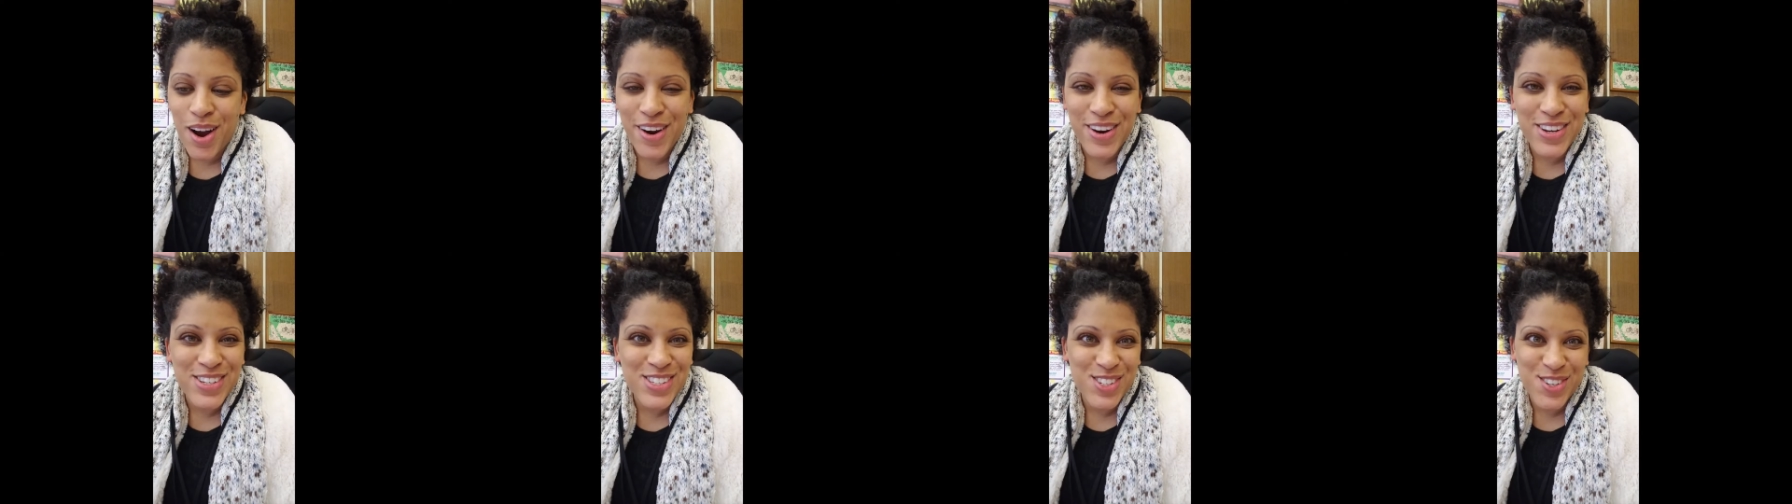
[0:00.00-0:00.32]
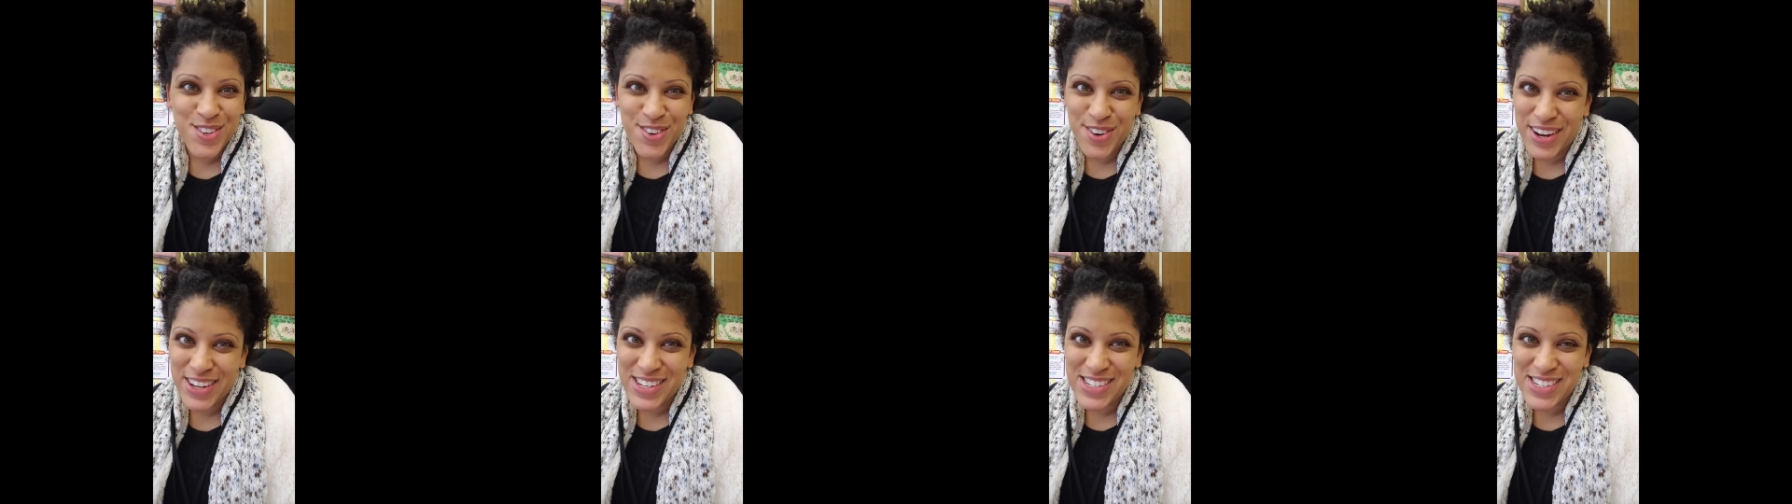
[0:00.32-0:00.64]
is
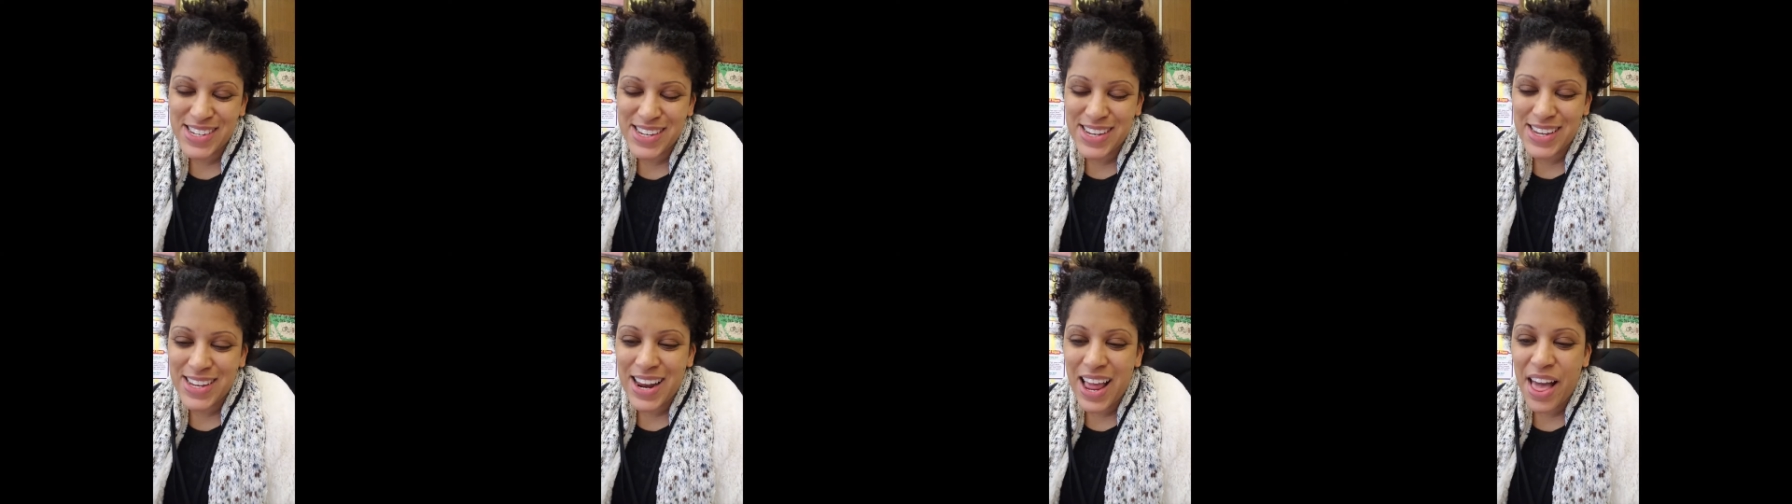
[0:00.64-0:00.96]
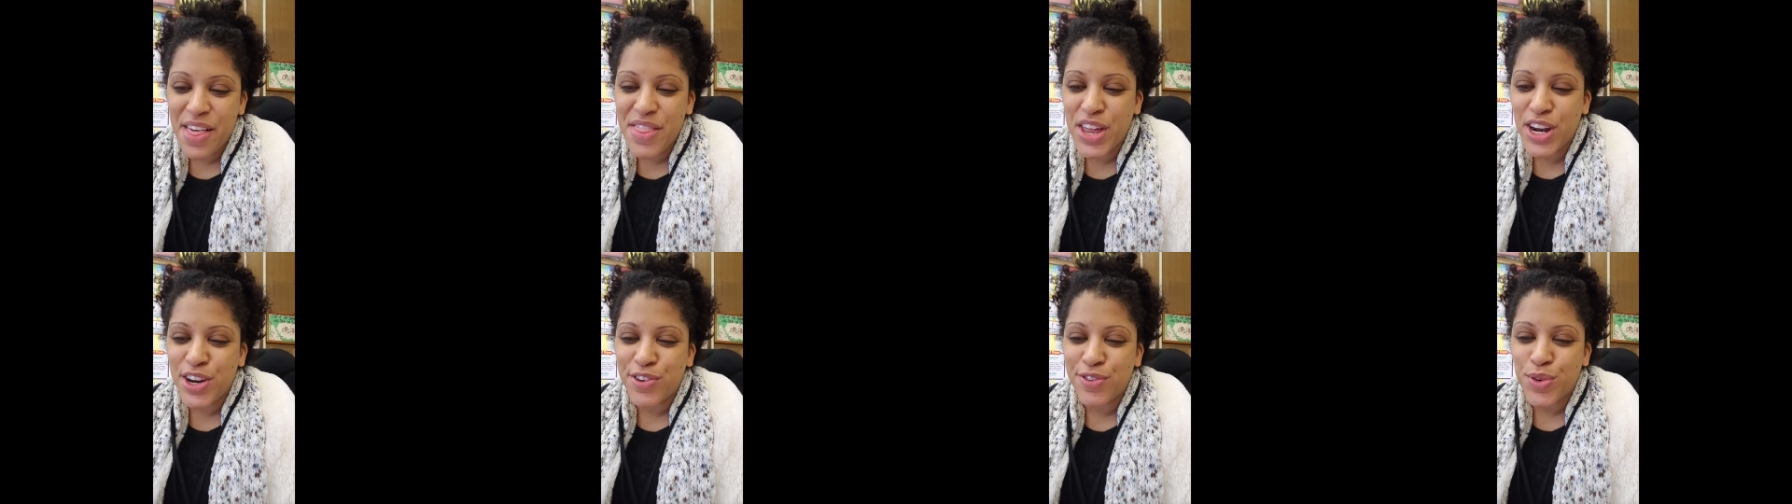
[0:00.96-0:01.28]
Gretchen,
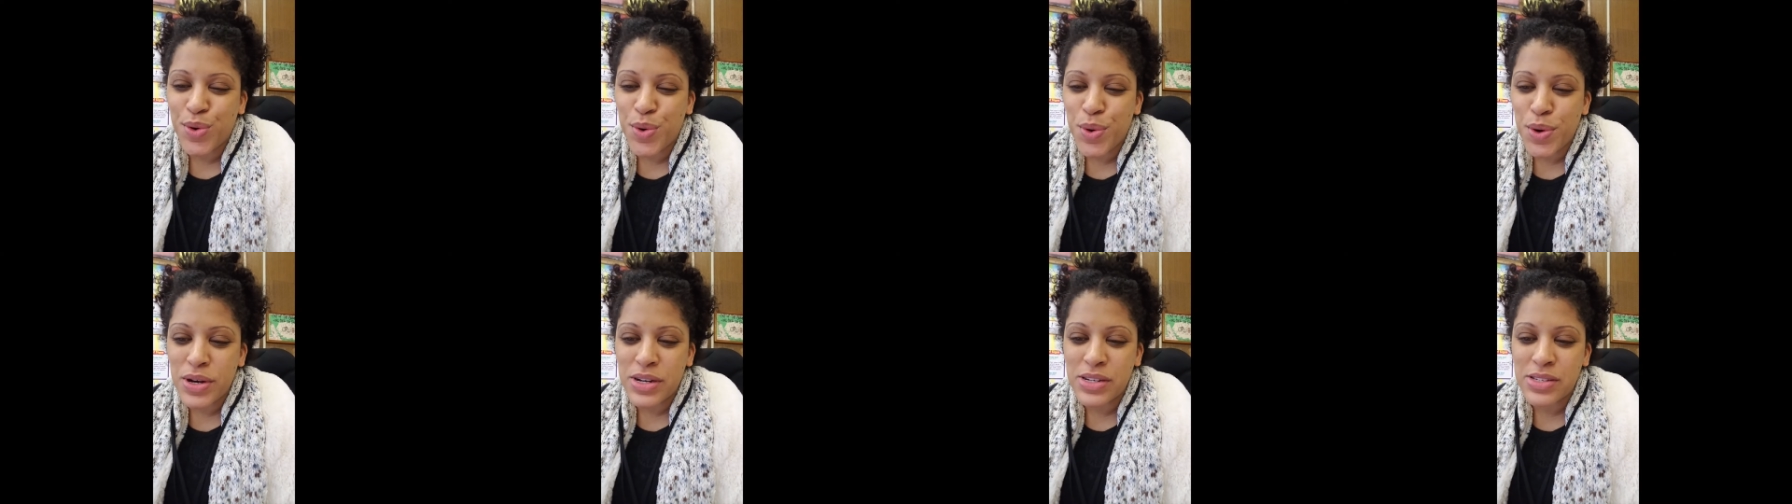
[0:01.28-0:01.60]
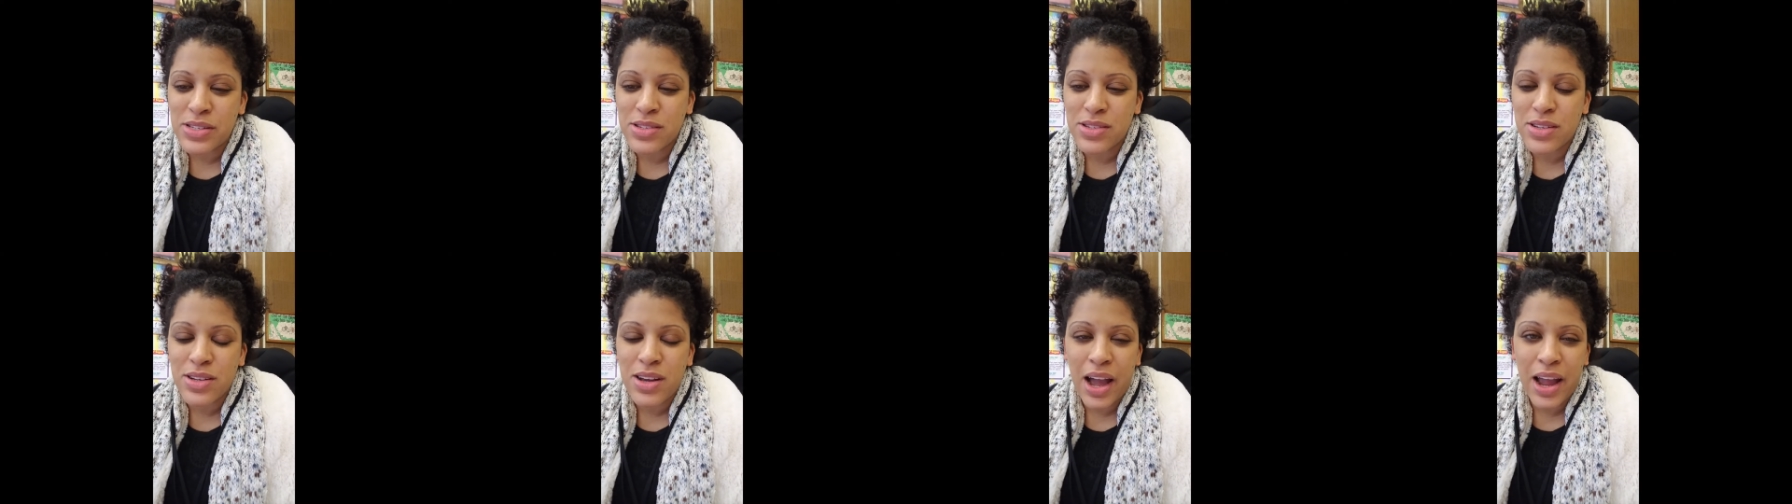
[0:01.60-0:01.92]
and then of
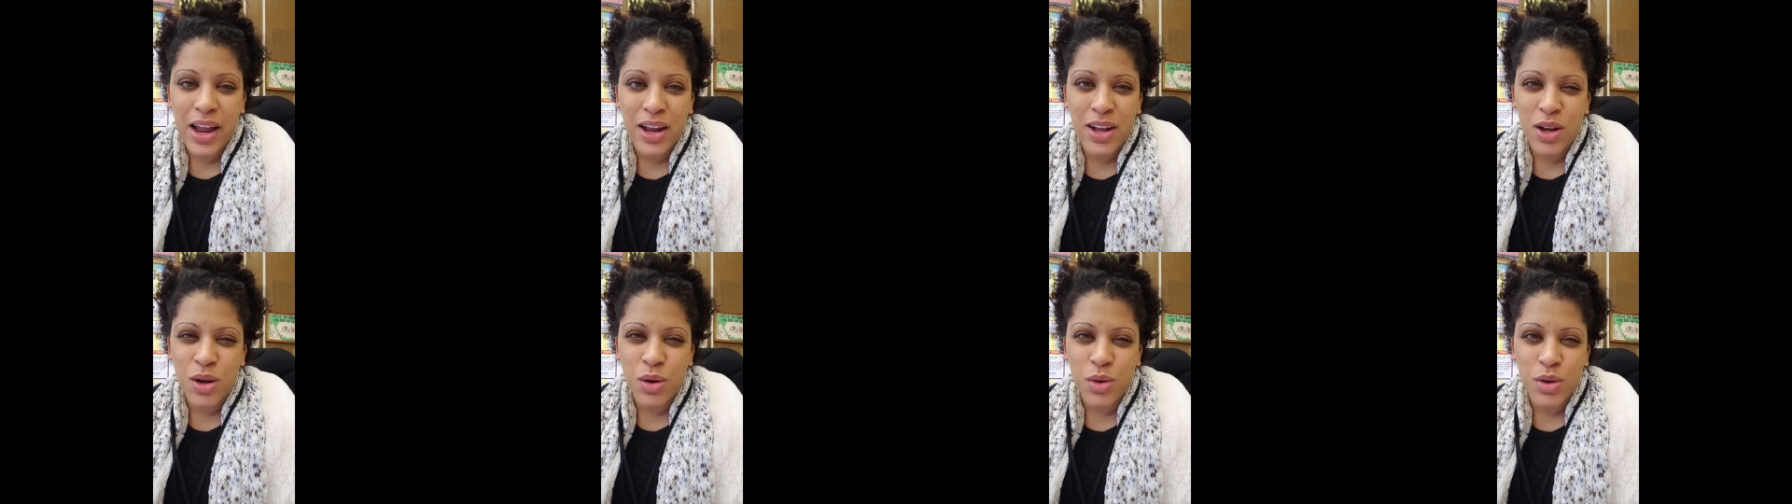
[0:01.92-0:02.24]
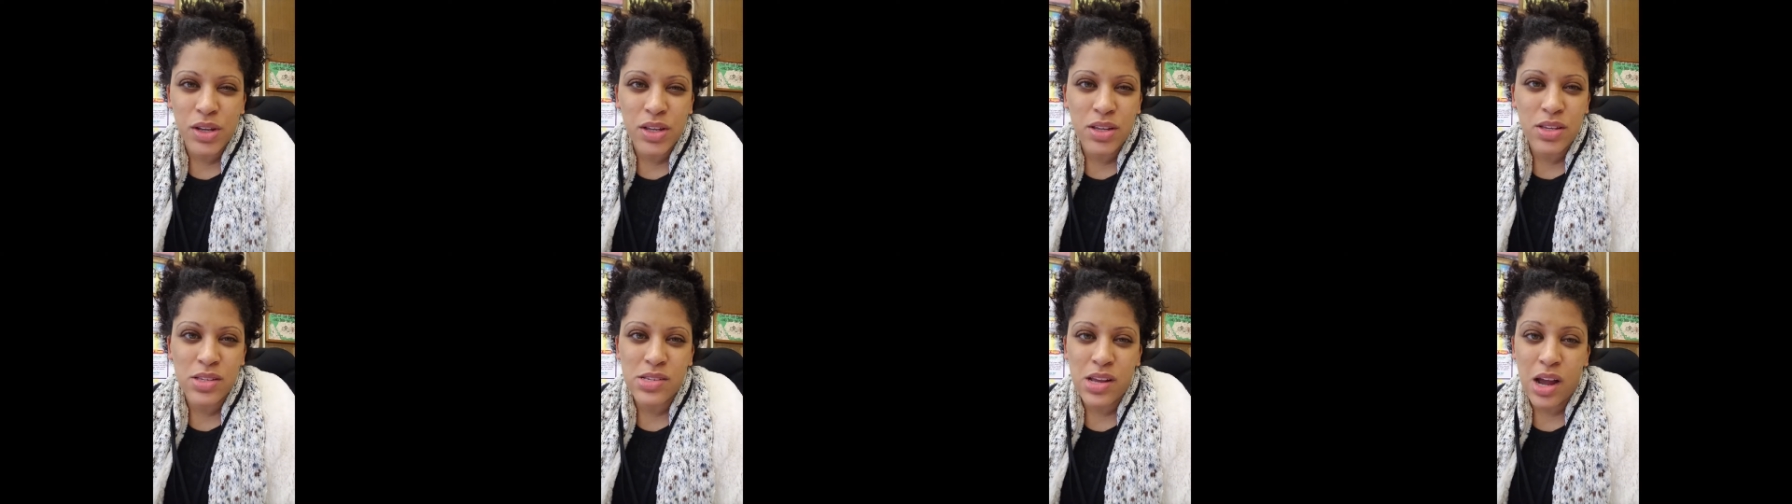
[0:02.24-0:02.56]
course Geico
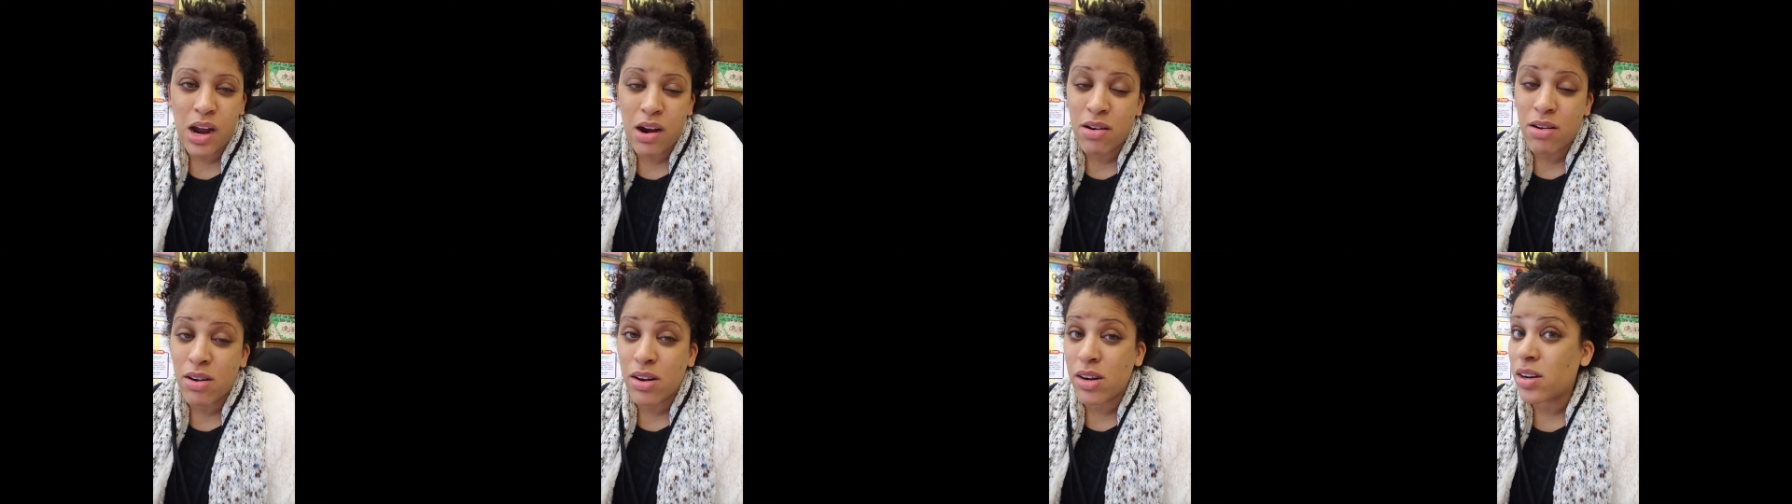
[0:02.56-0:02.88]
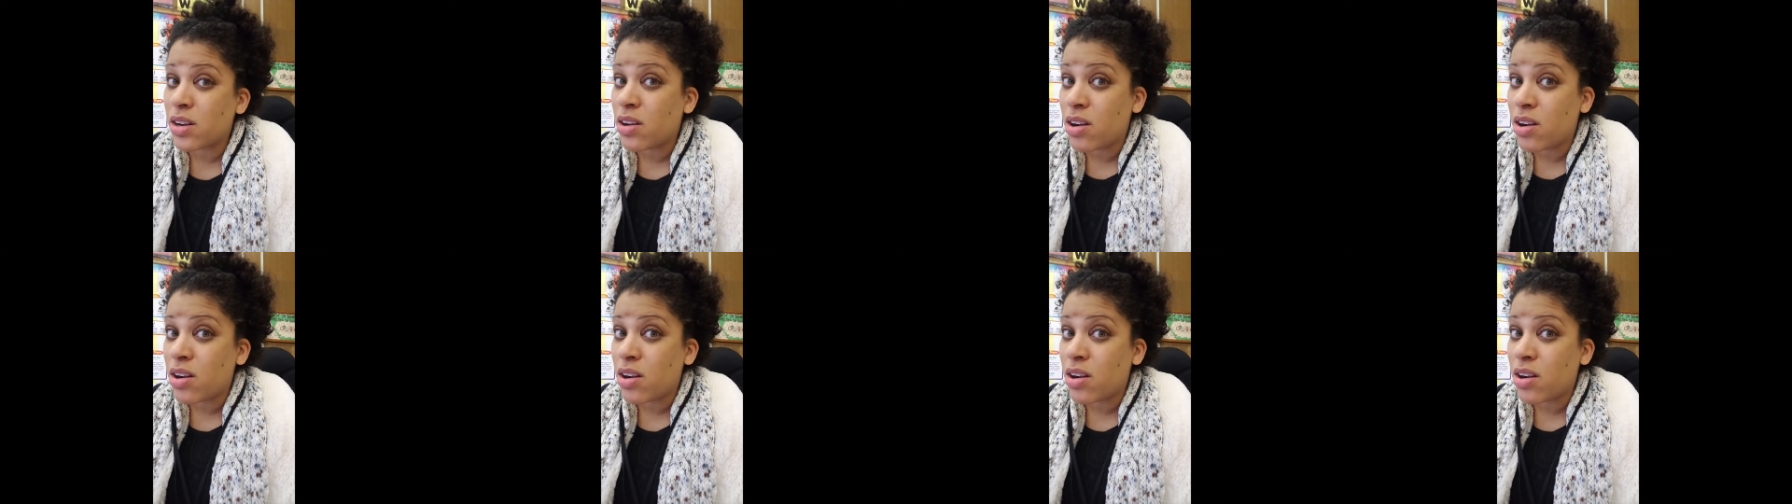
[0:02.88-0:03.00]
is our